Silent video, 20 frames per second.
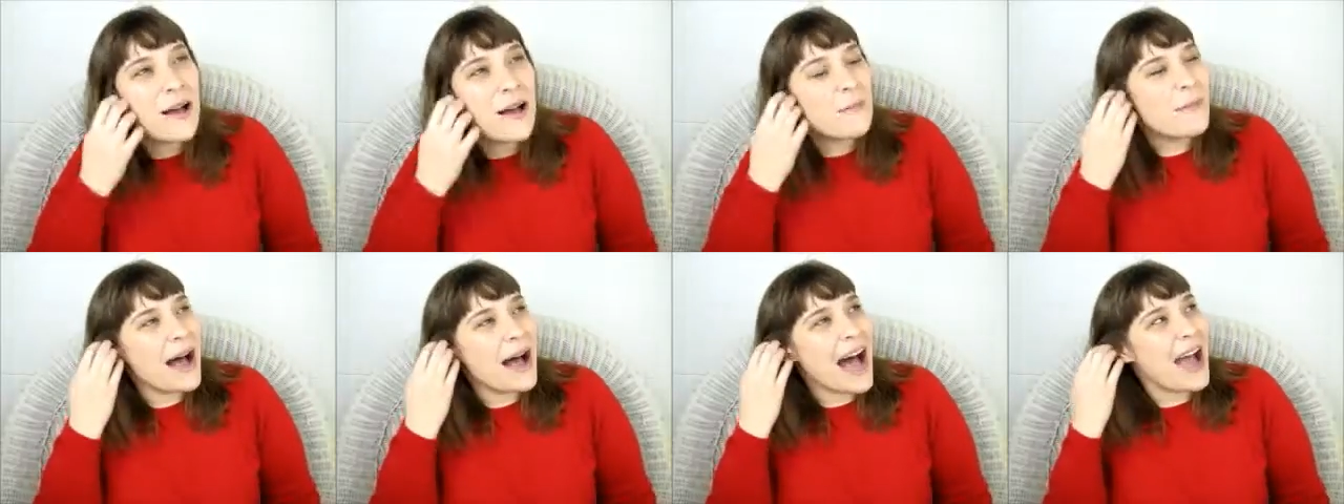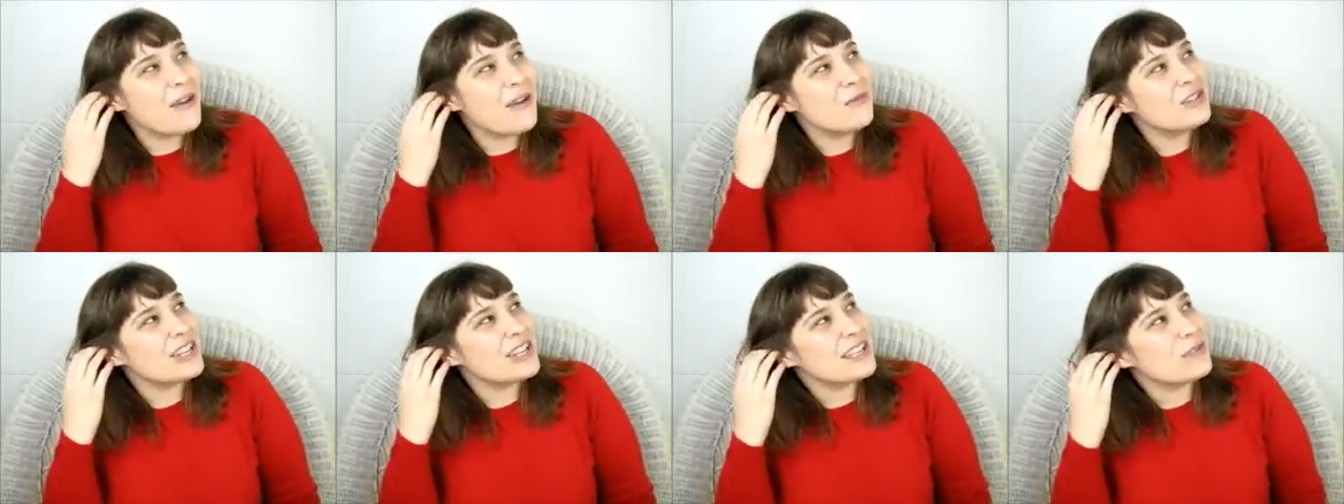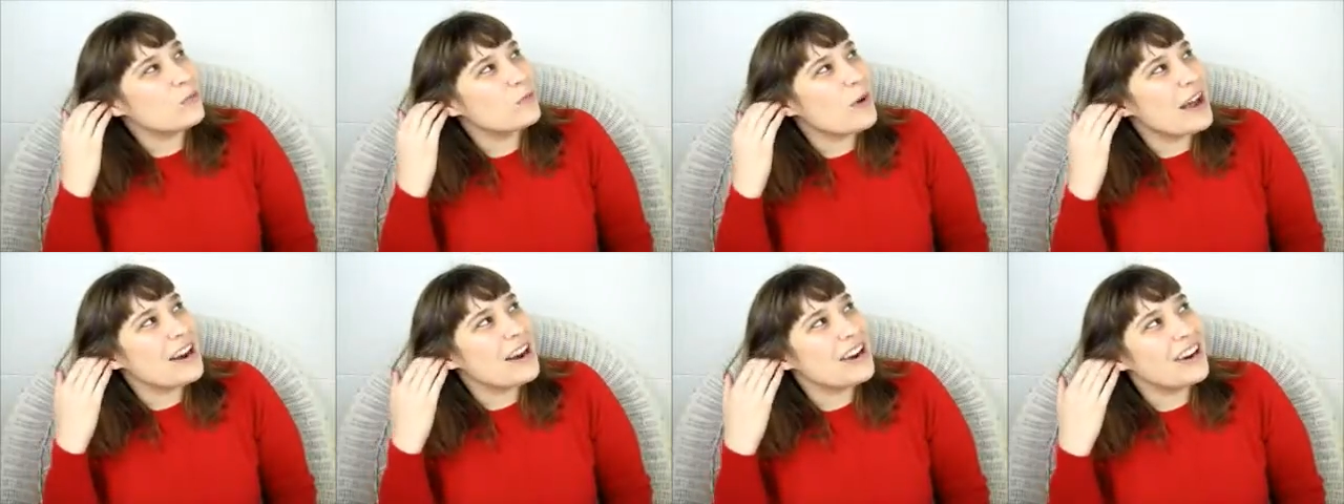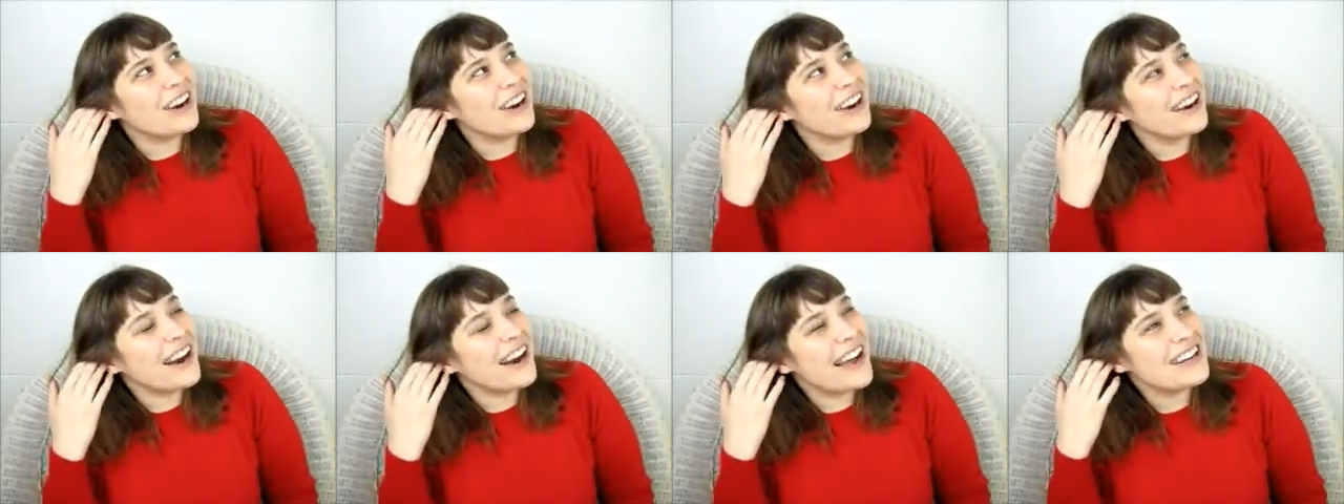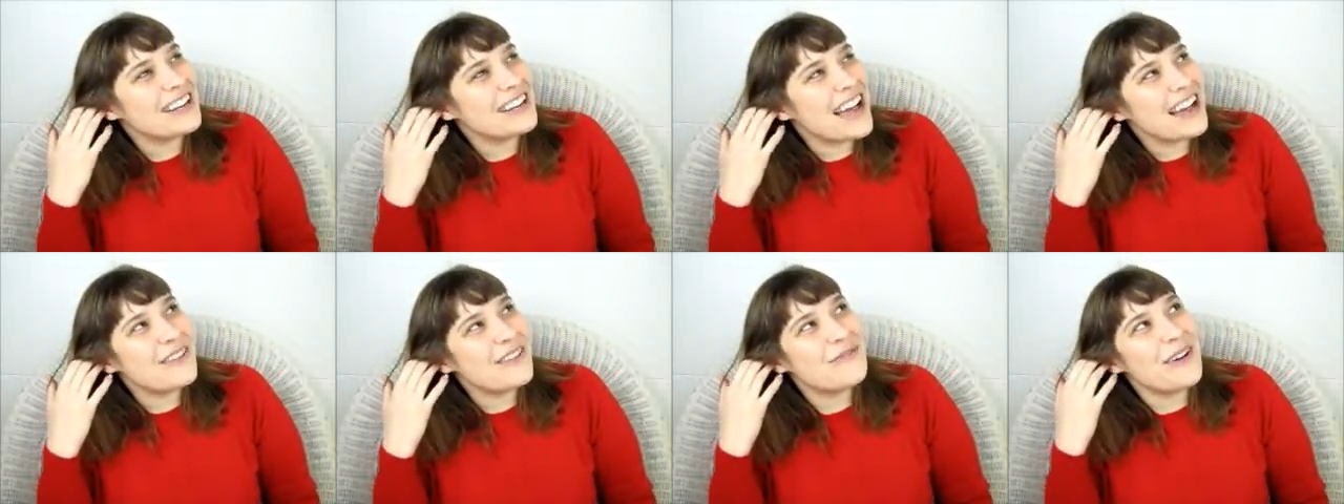But I just wonder, I,
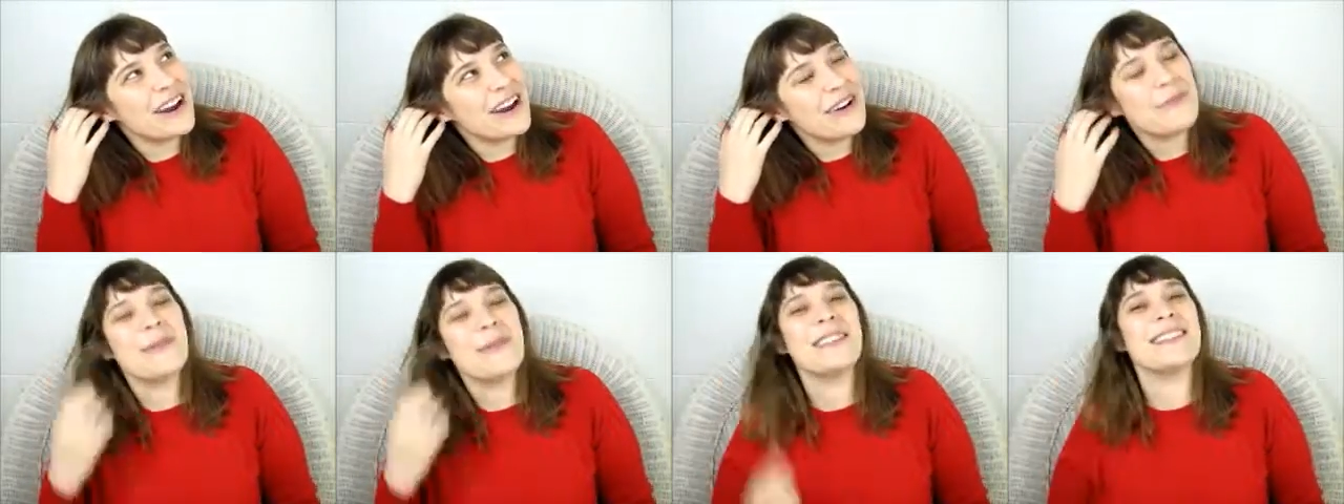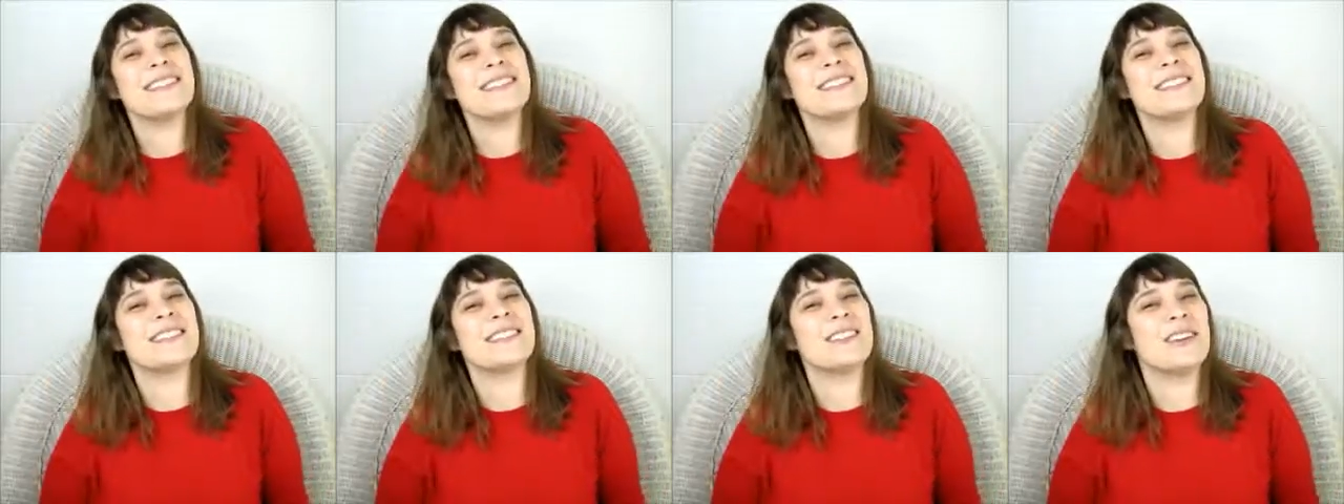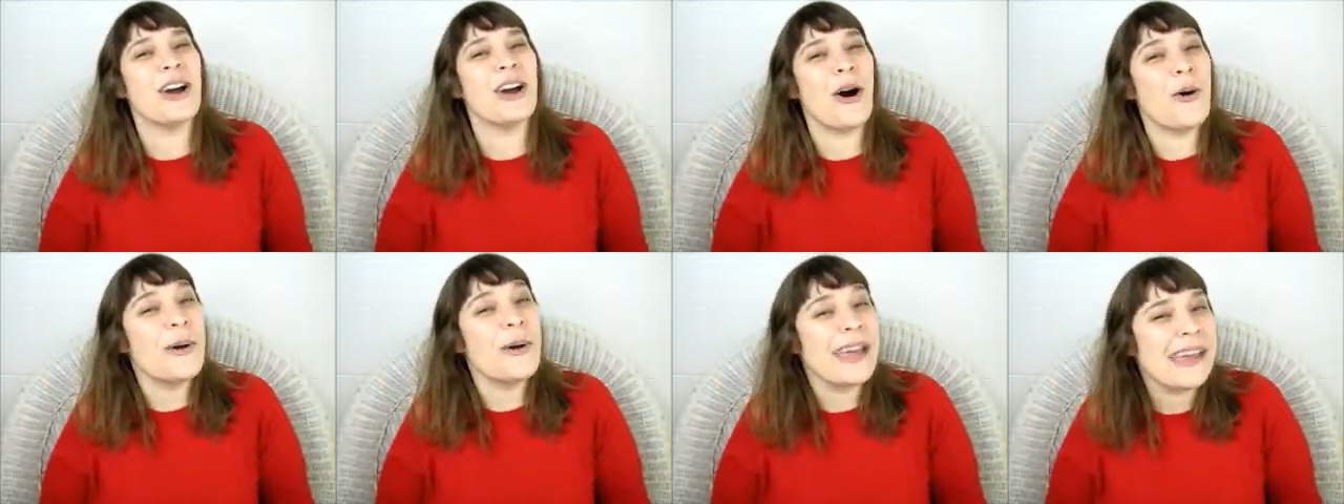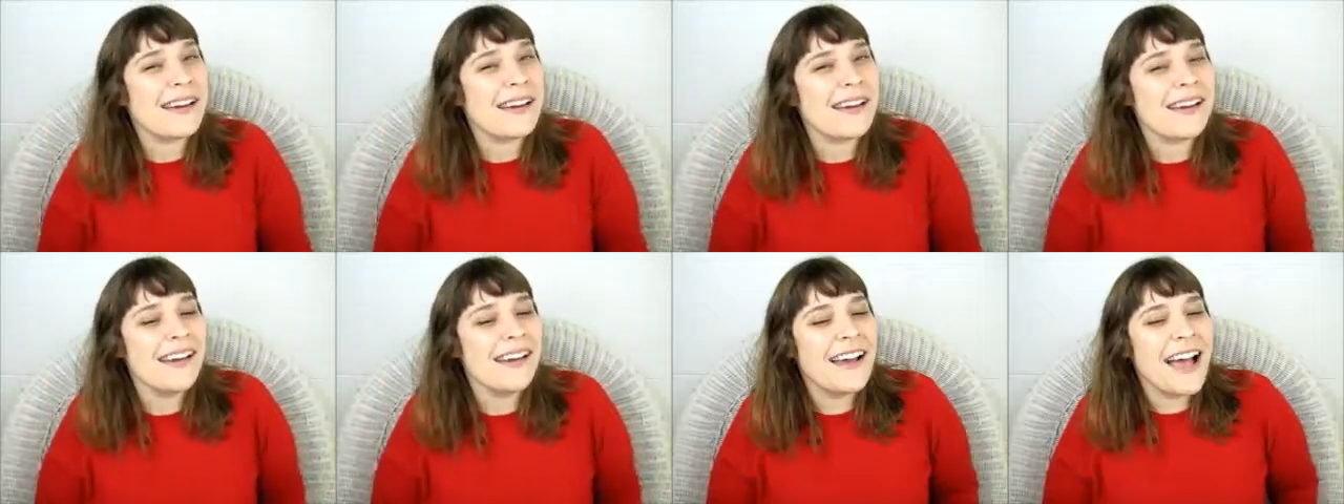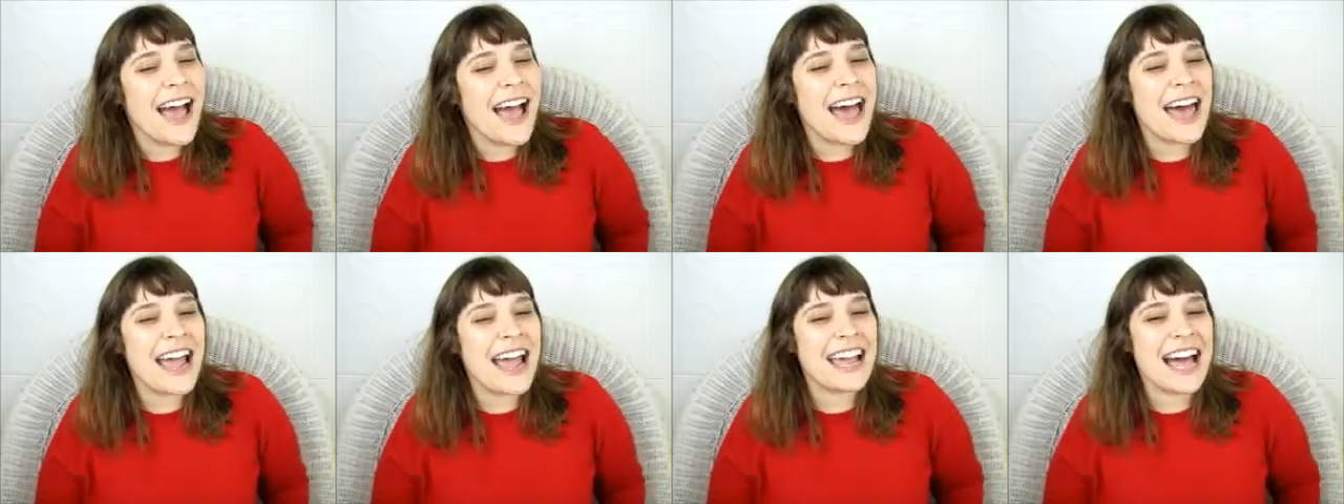I wonder where this is going,
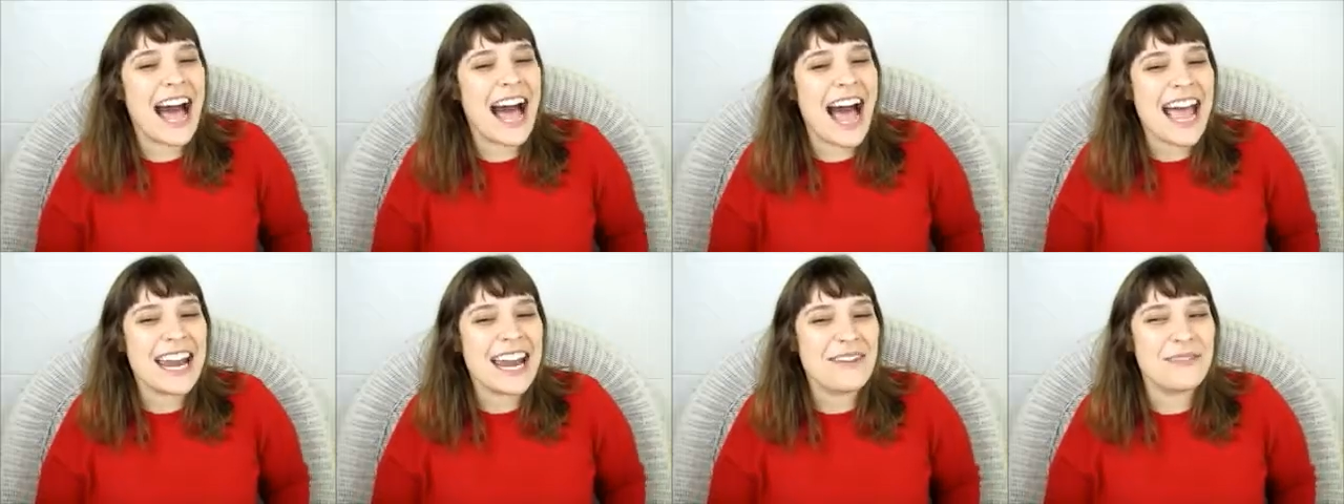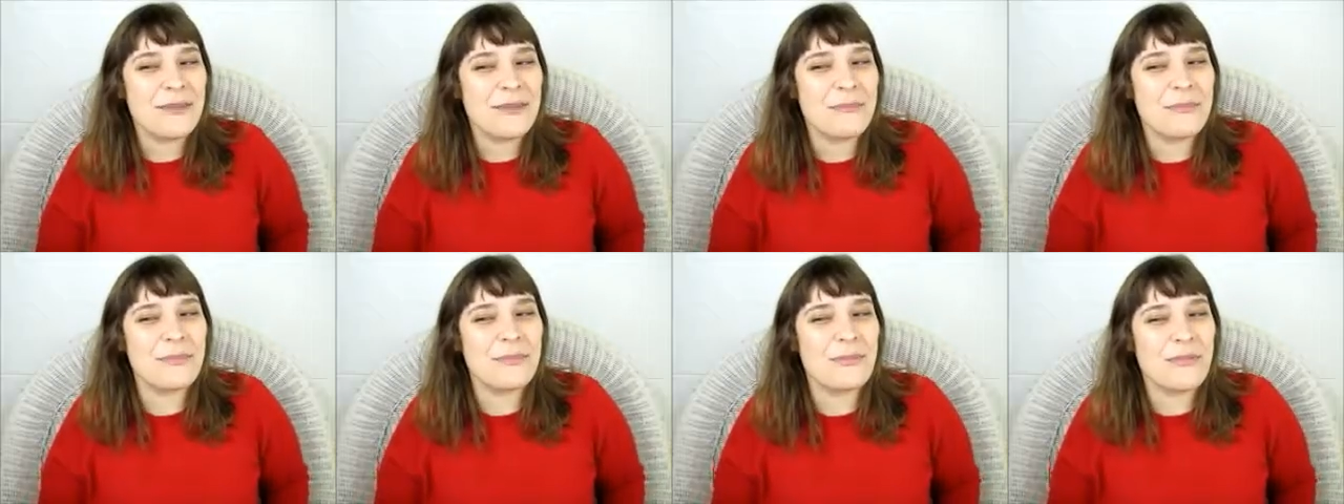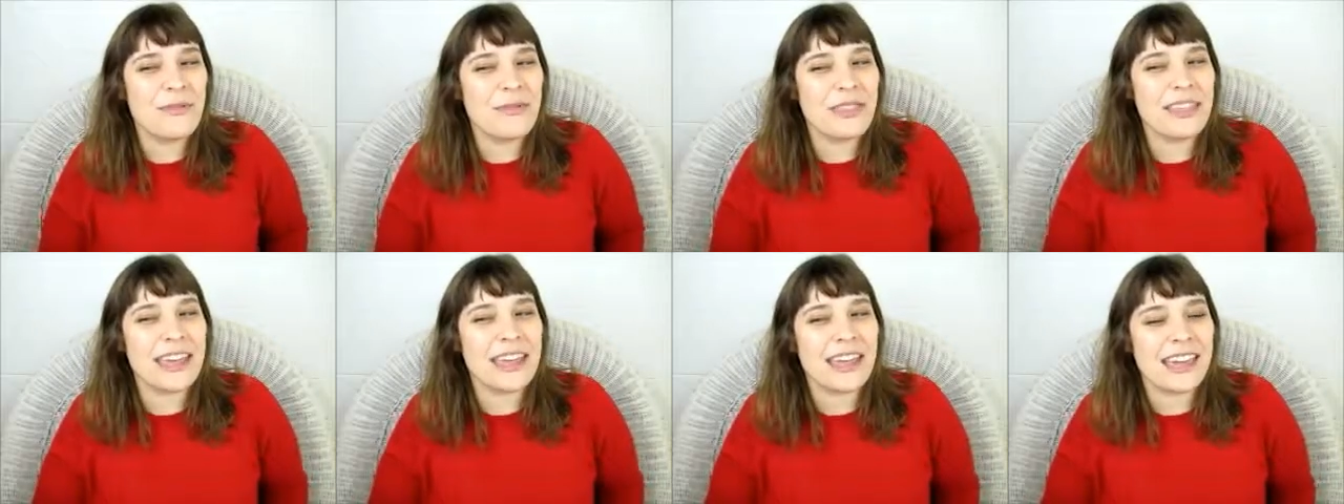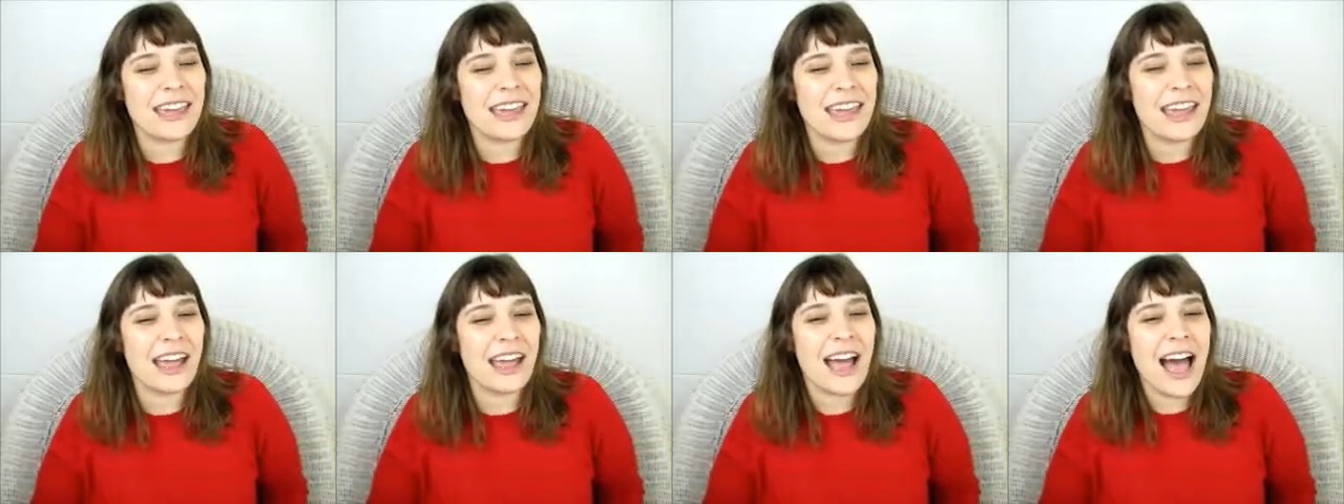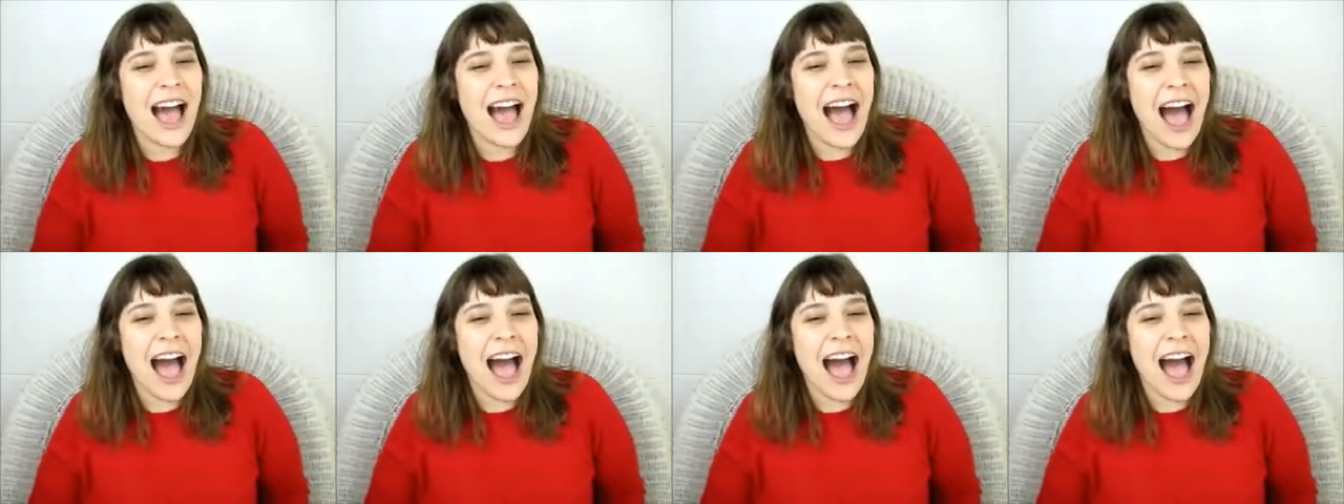and I kind of am thinking,